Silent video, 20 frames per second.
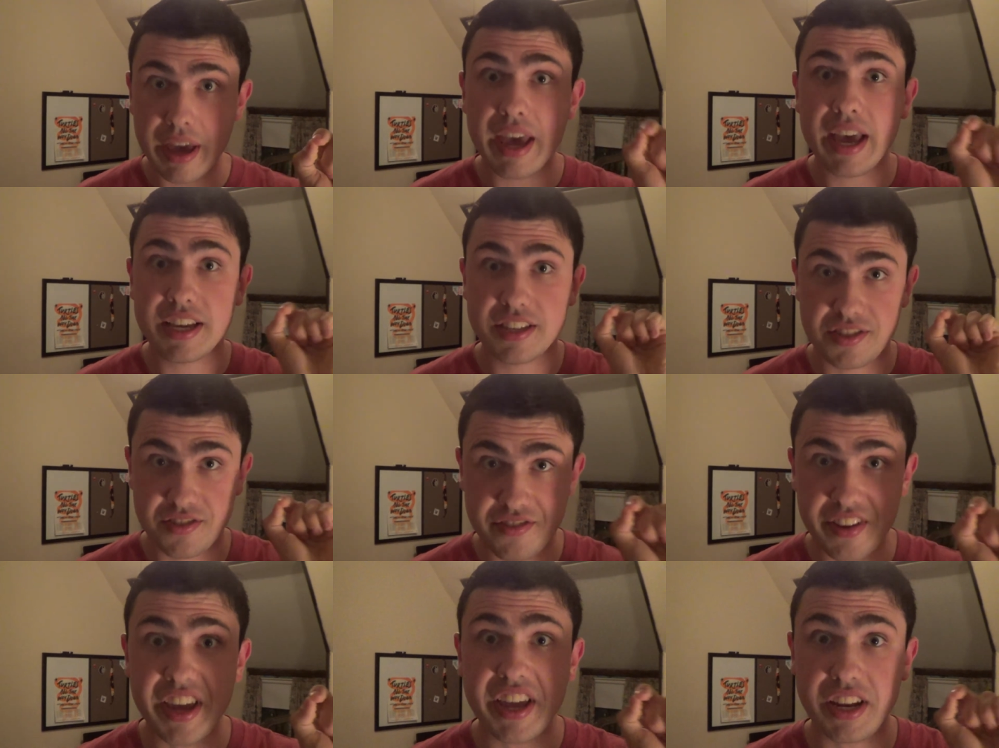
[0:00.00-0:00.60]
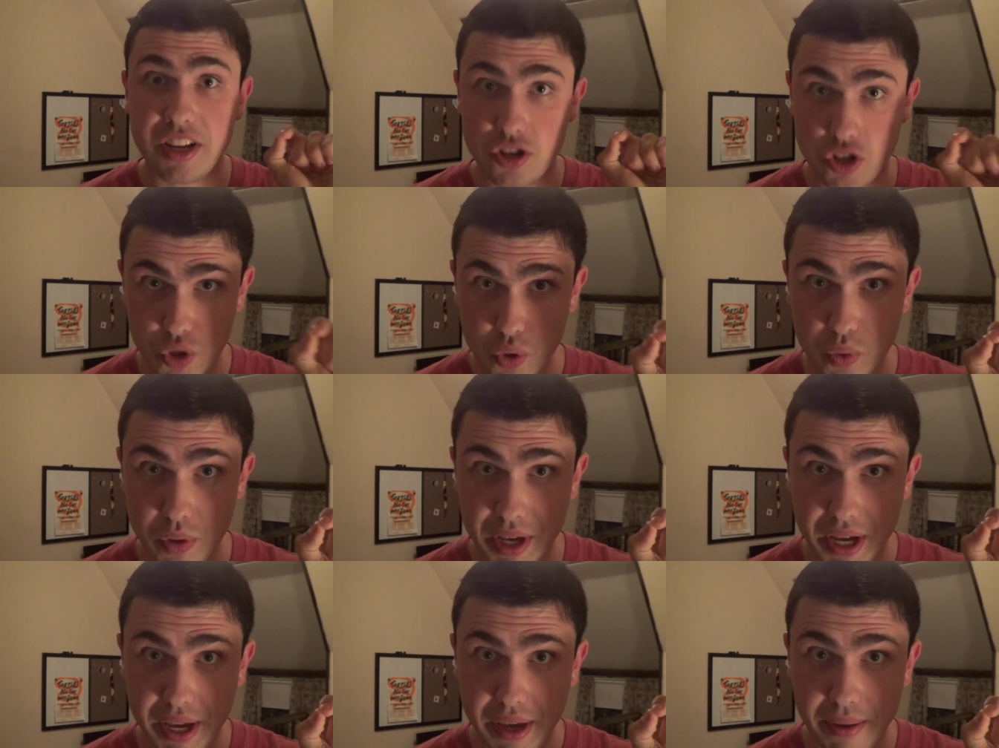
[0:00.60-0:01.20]
is Fannee
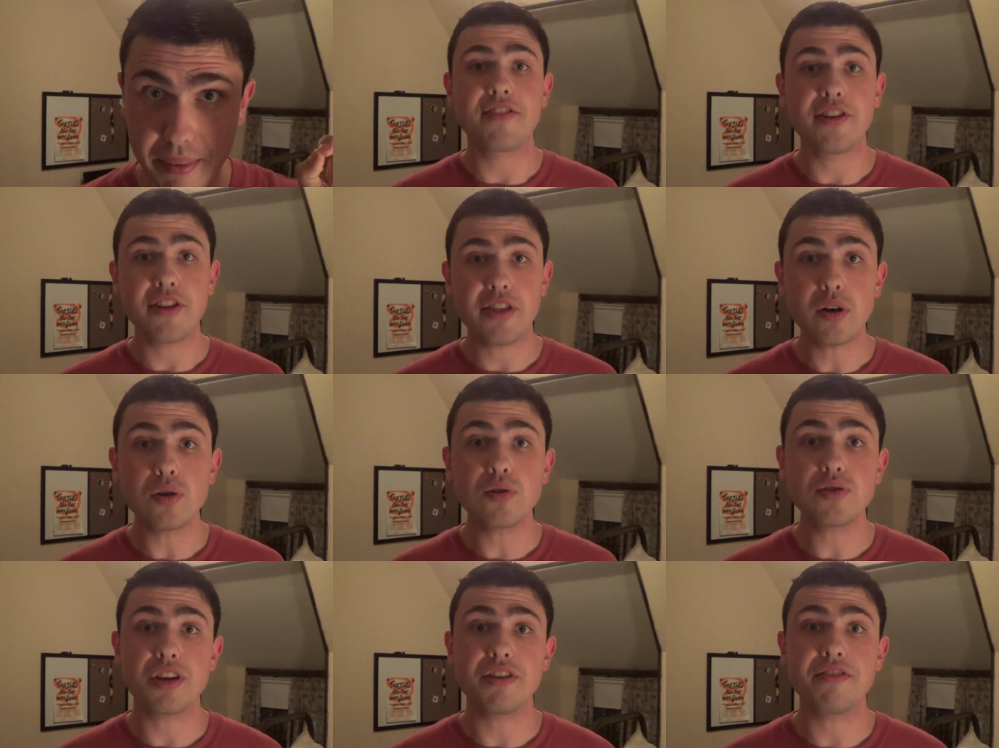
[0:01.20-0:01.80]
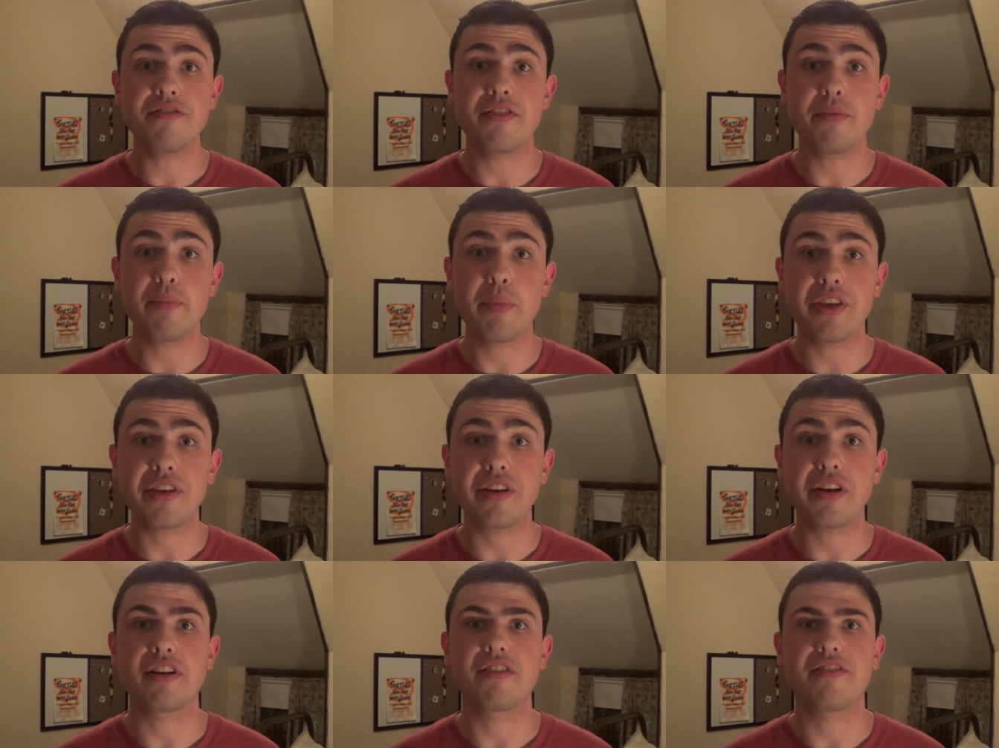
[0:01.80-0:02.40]
Doolee. For those
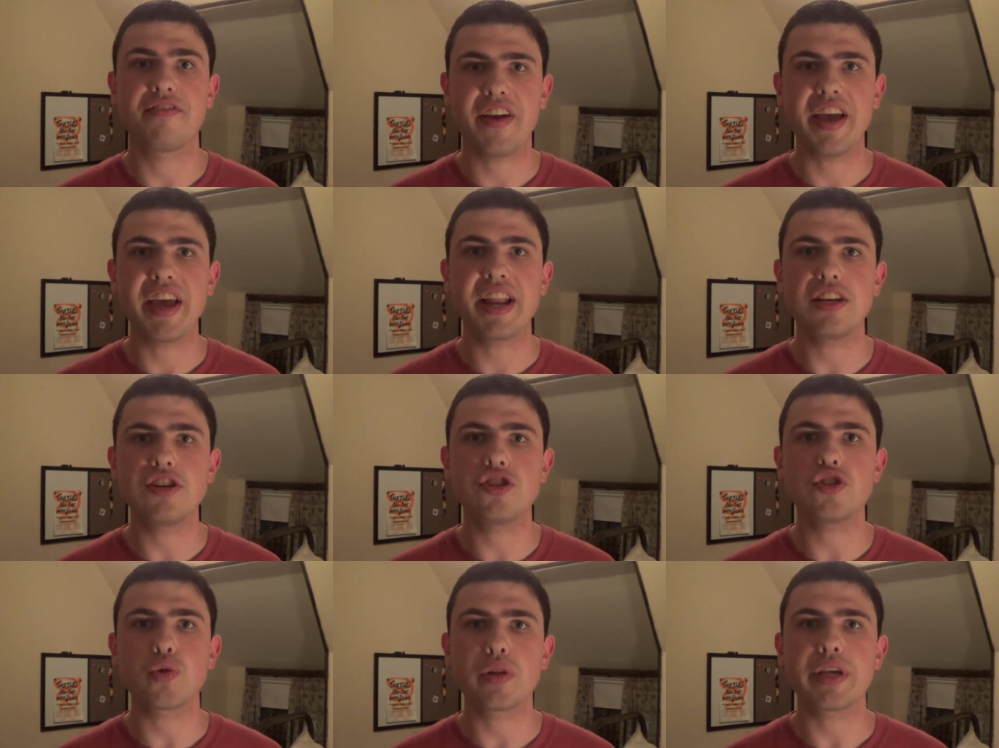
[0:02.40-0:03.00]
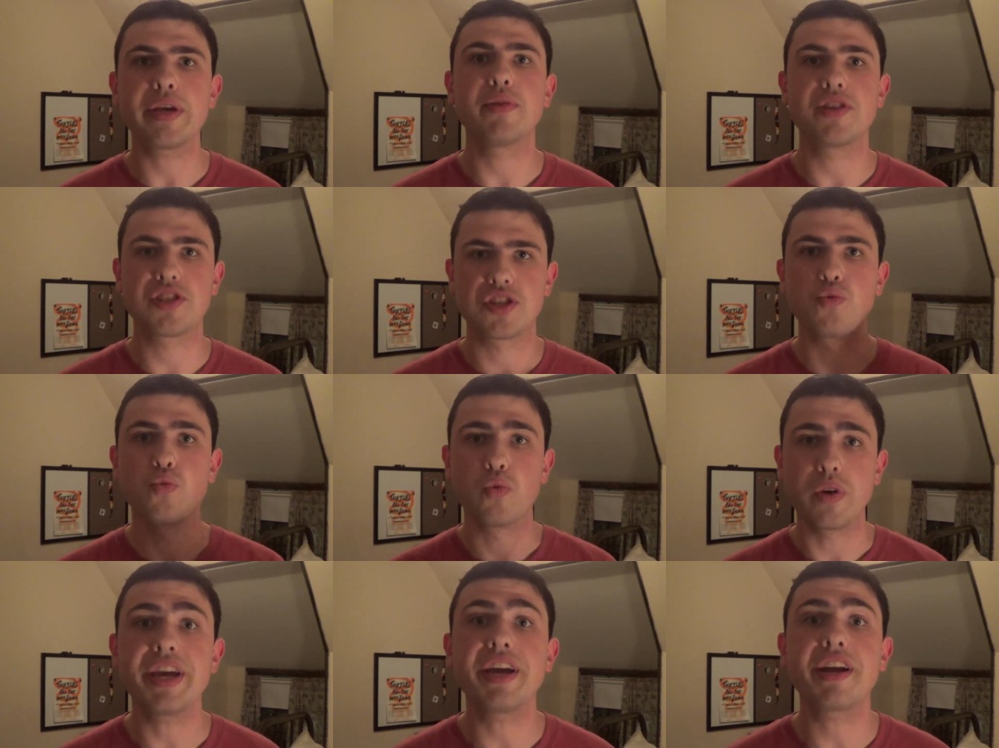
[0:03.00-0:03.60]
unfamiliar, Fannee Doolee was a
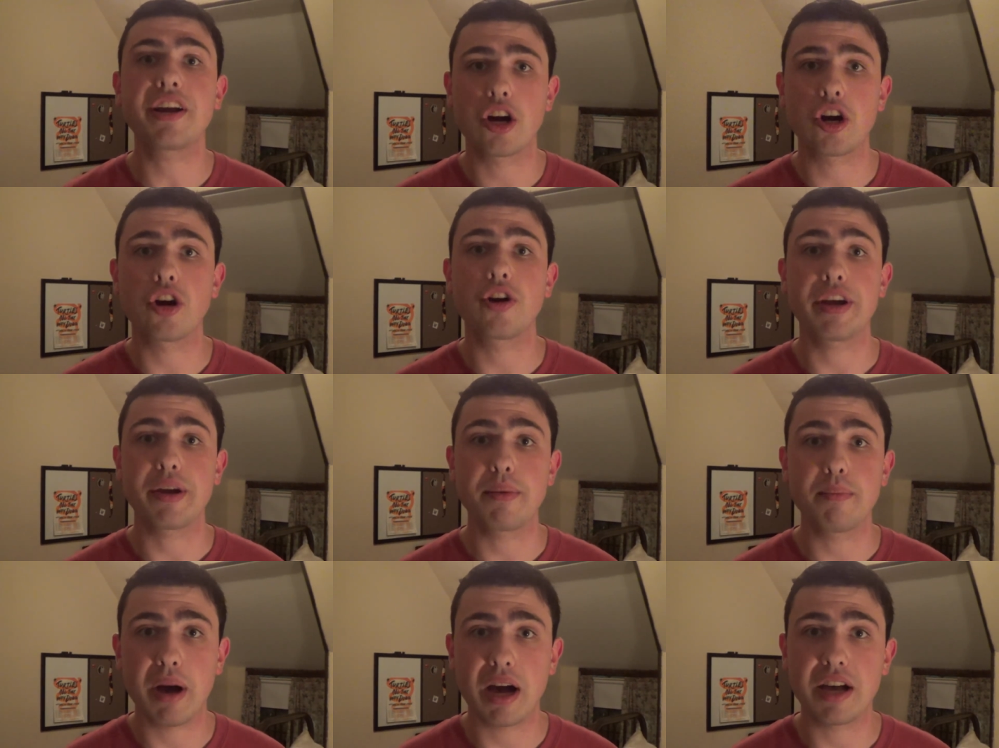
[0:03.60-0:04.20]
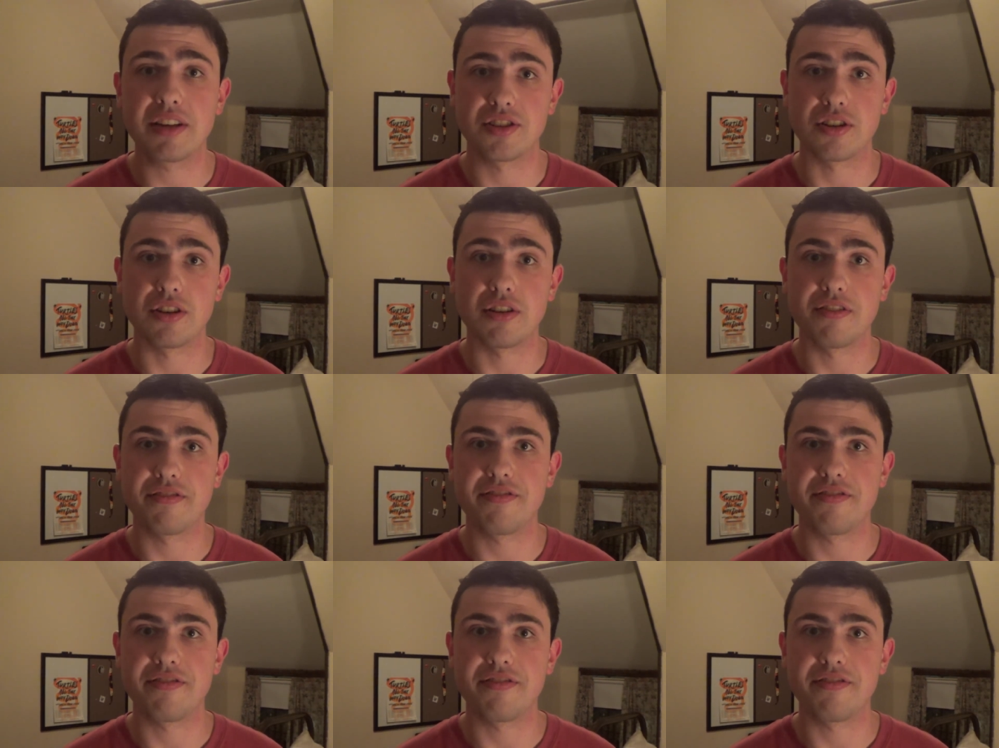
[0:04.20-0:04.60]
reoccurring puzzle.